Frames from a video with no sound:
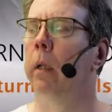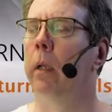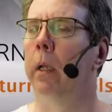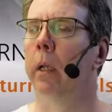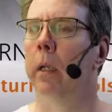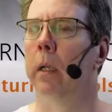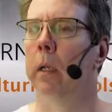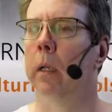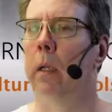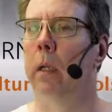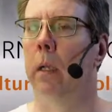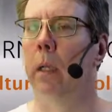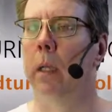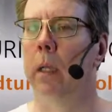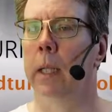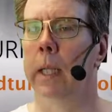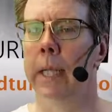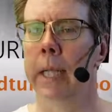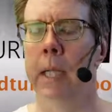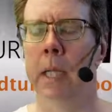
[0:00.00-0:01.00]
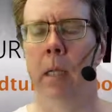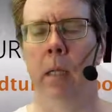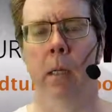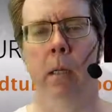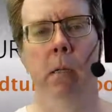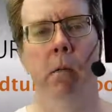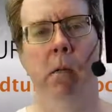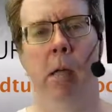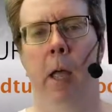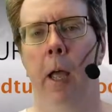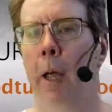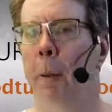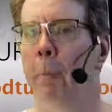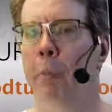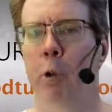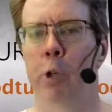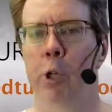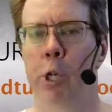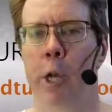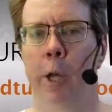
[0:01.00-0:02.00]
and uh, Lee.
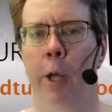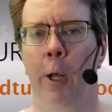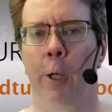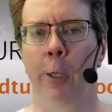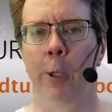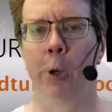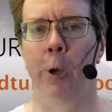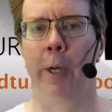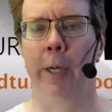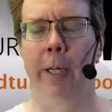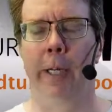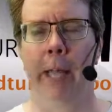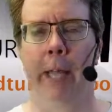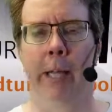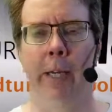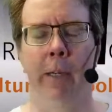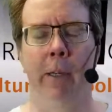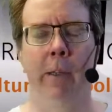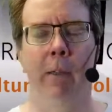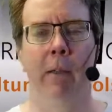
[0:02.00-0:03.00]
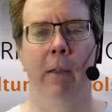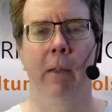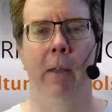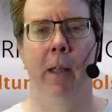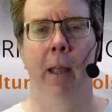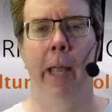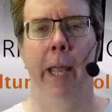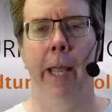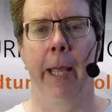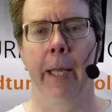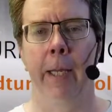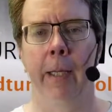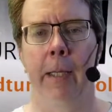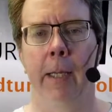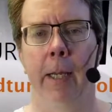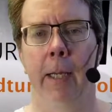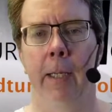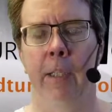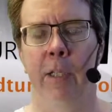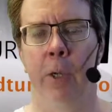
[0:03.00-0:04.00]
Appreciate y'all joining again. And
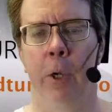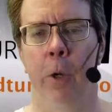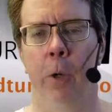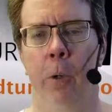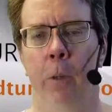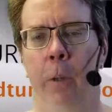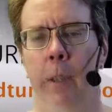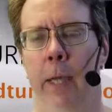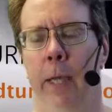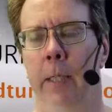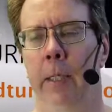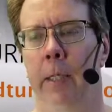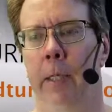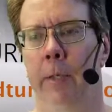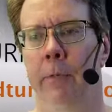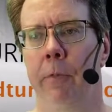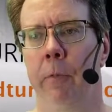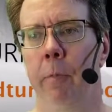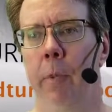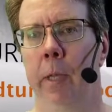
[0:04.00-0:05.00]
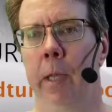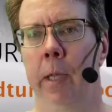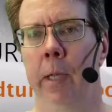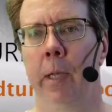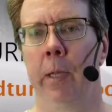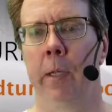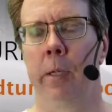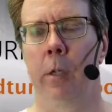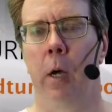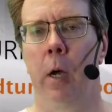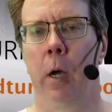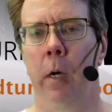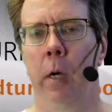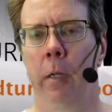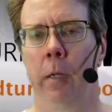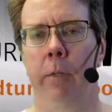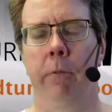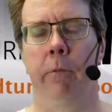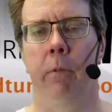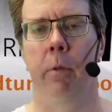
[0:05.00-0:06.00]
uh, so that's it for me,
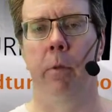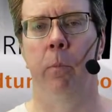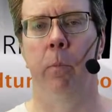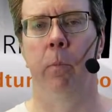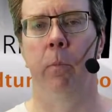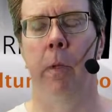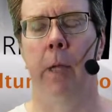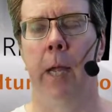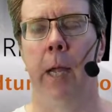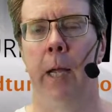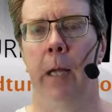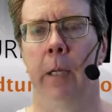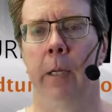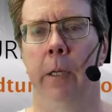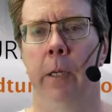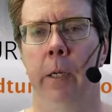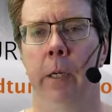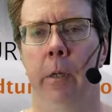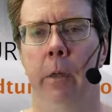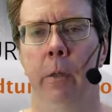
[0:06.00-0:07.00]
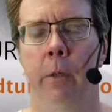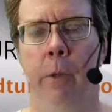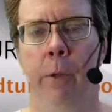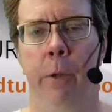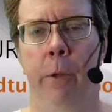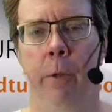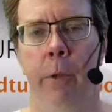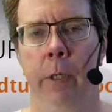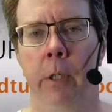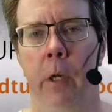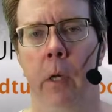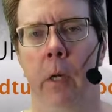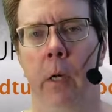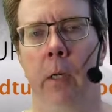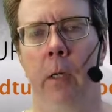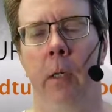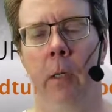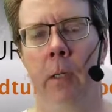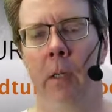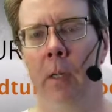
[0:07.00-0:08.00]
Todd from Allen here, two thirty
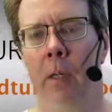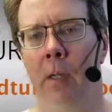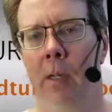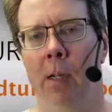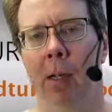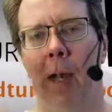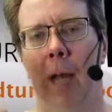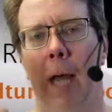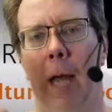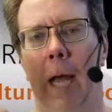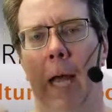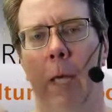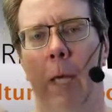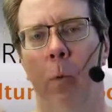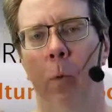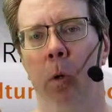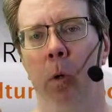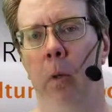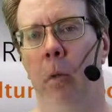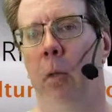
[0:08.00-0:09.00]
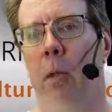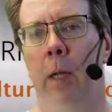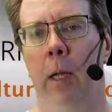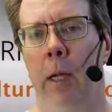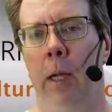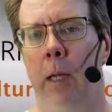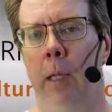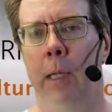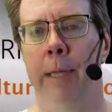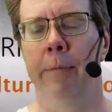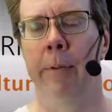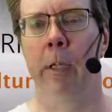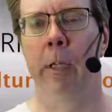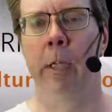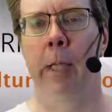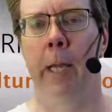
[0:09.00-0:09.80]
Todd. I will uh, leave you